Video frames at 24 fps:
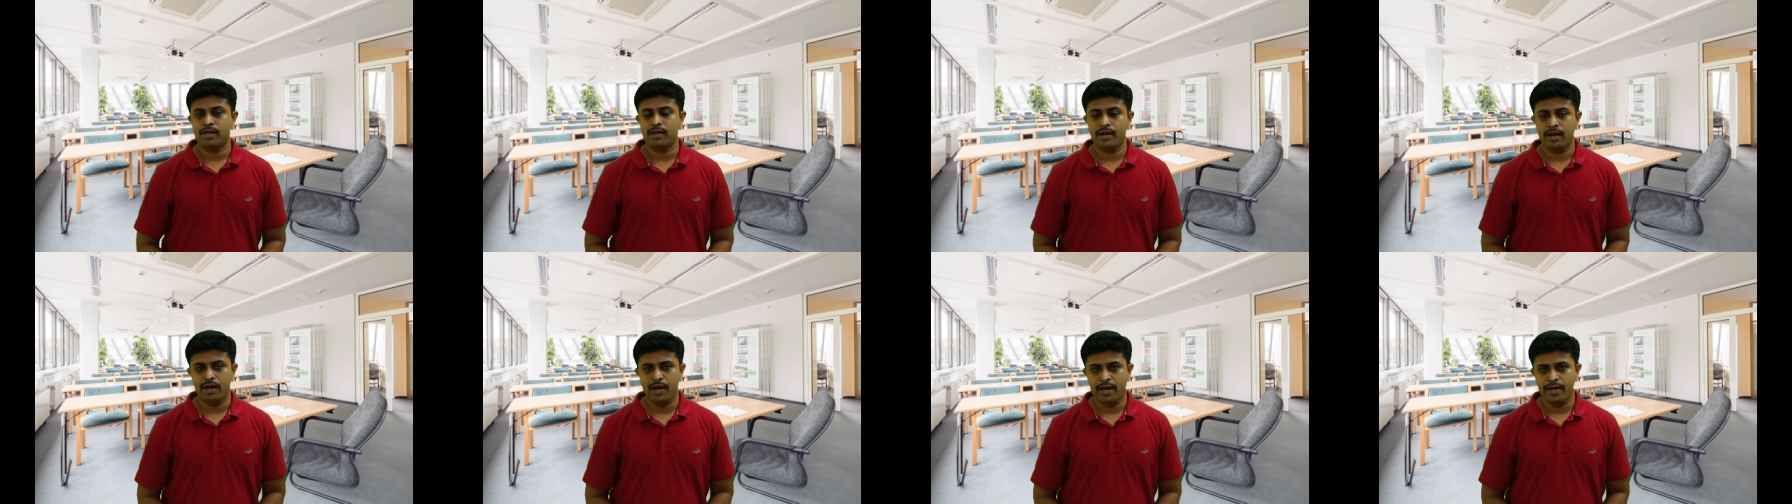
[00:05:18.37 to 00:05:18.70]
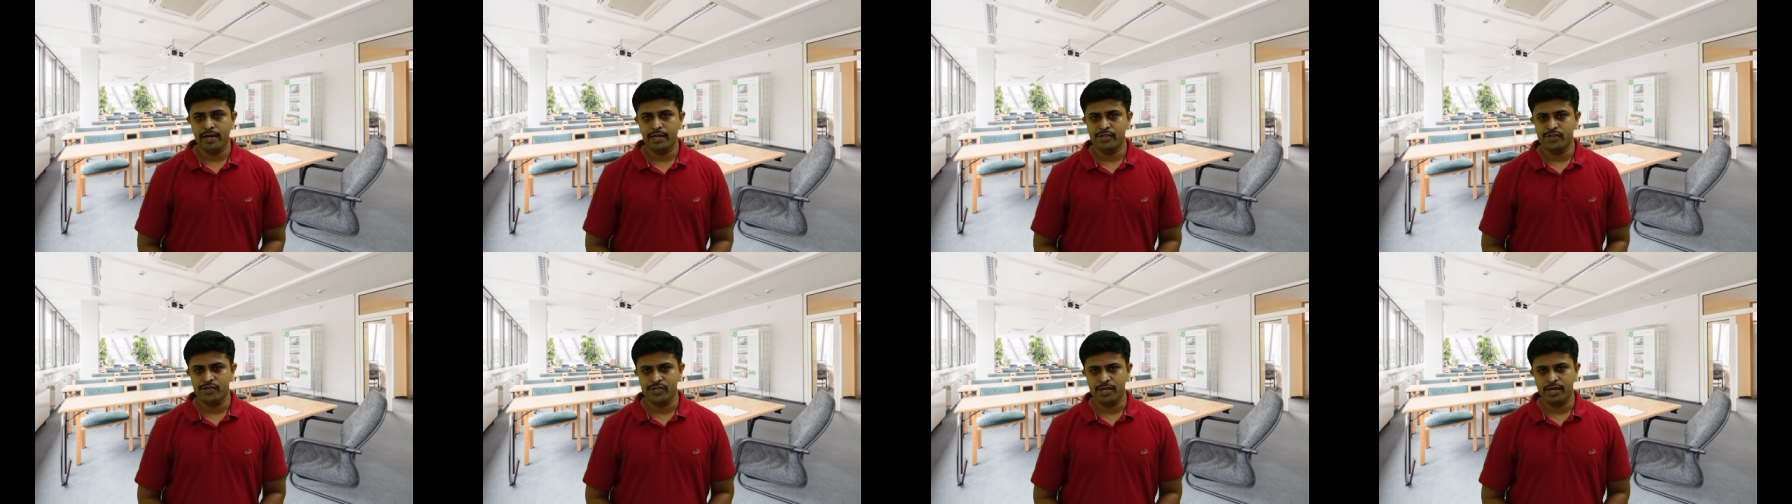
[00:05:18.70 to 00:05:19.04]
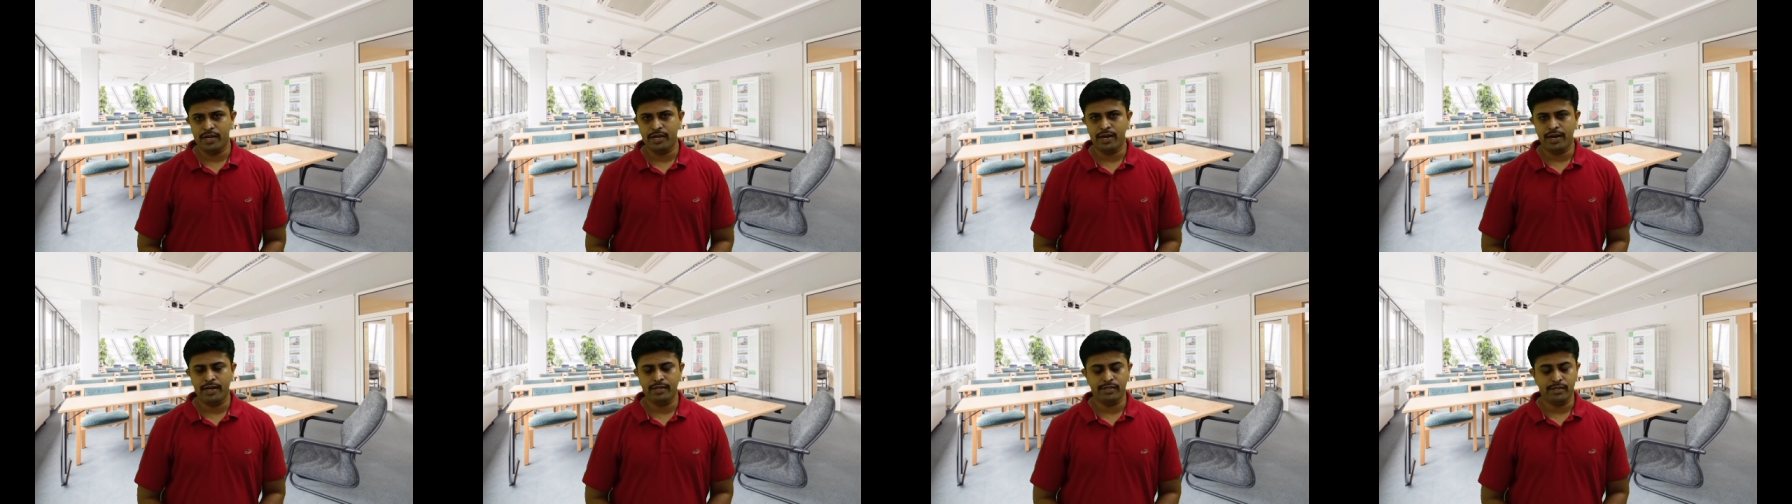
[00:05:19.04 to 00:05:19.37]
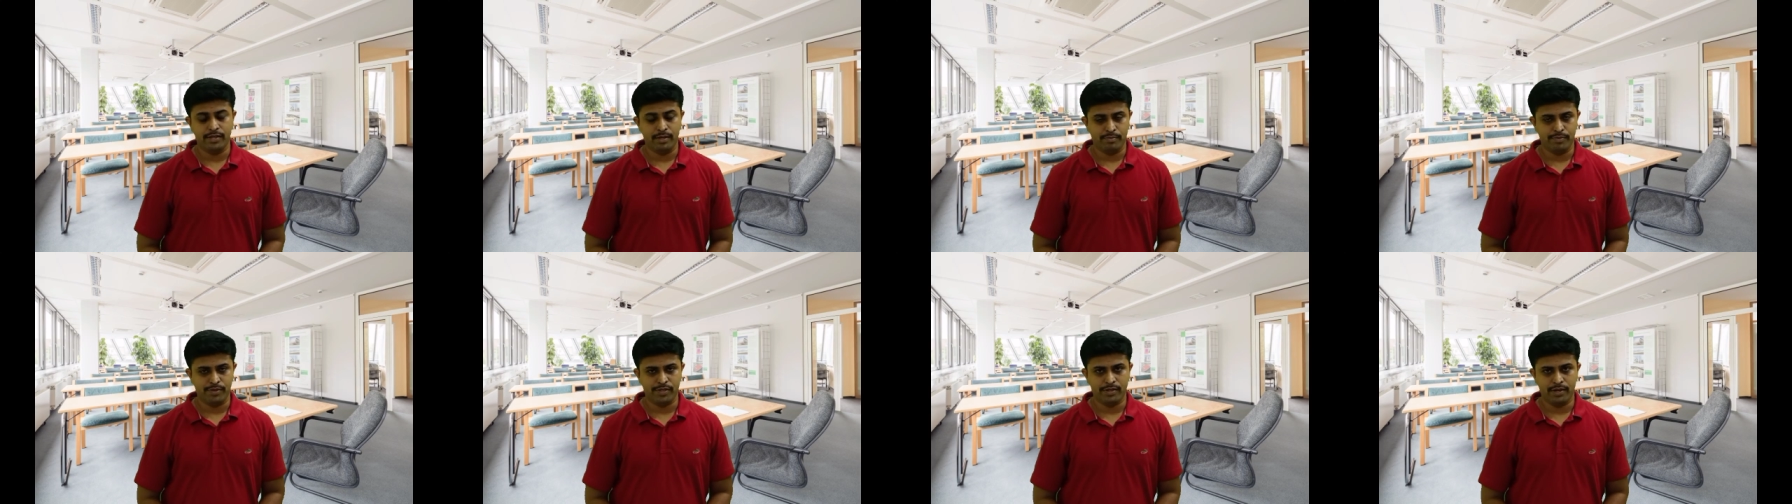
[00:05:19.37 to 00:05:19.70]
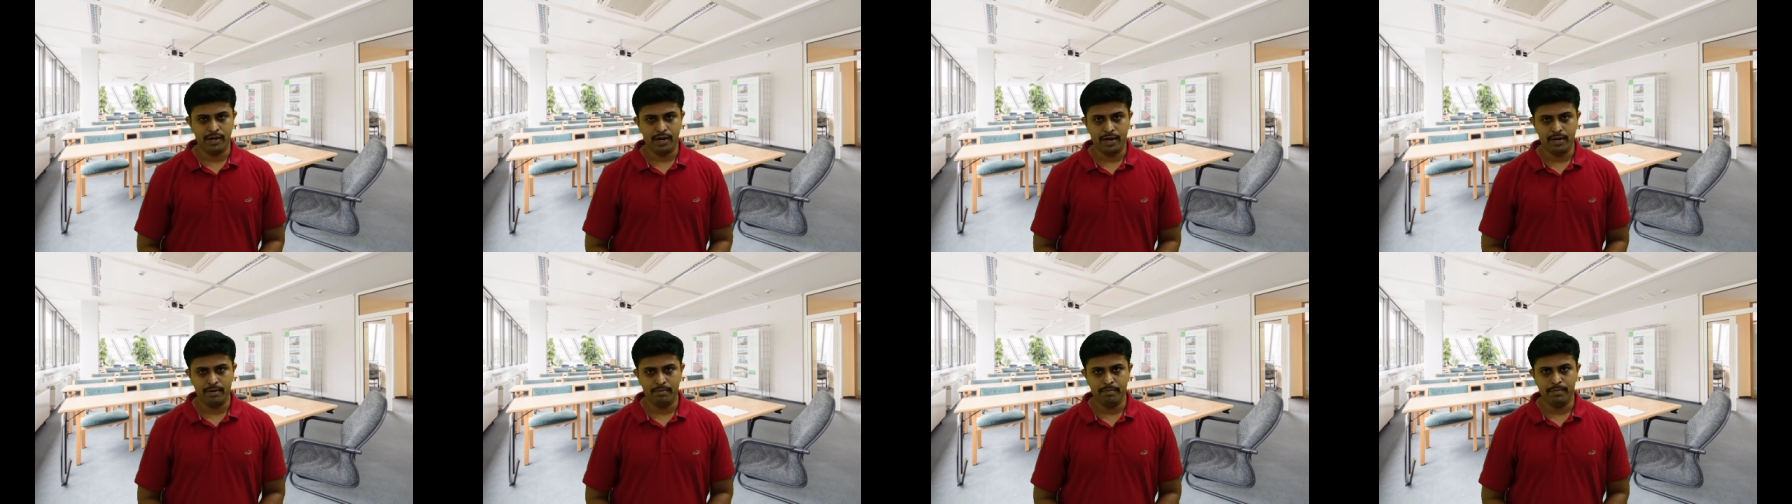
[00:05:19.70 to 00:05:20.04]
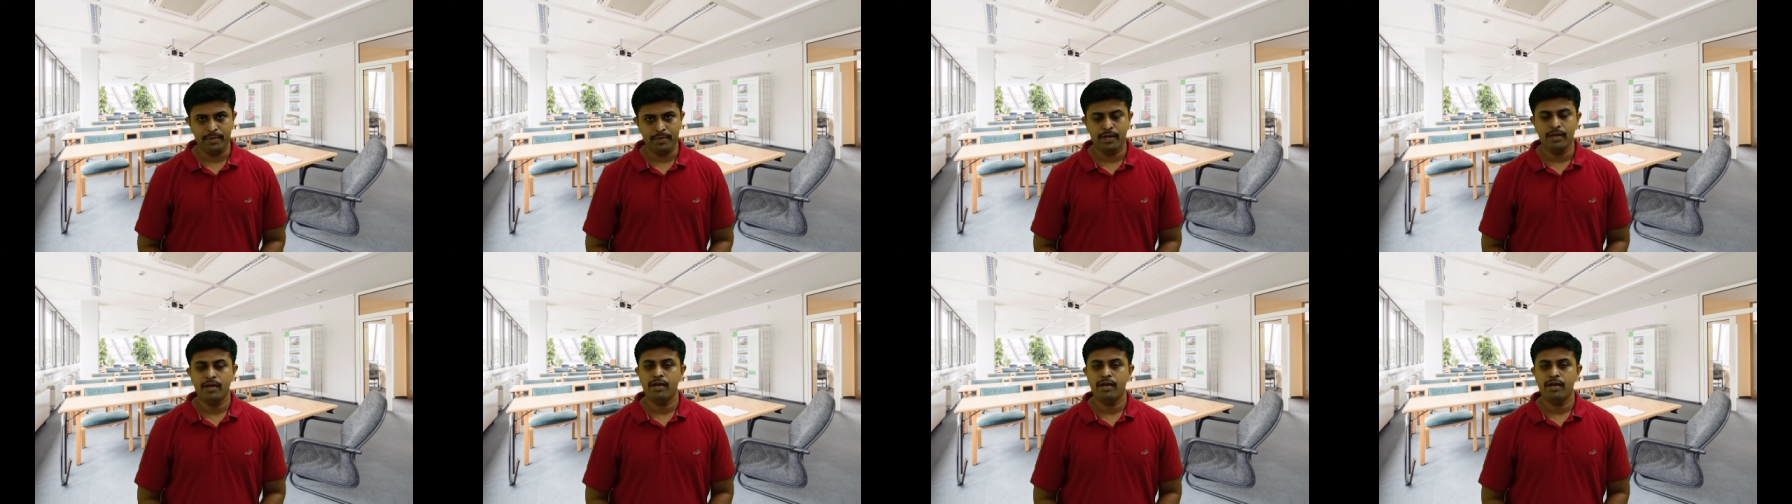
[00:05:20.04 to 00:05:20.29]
like, share and subscribe.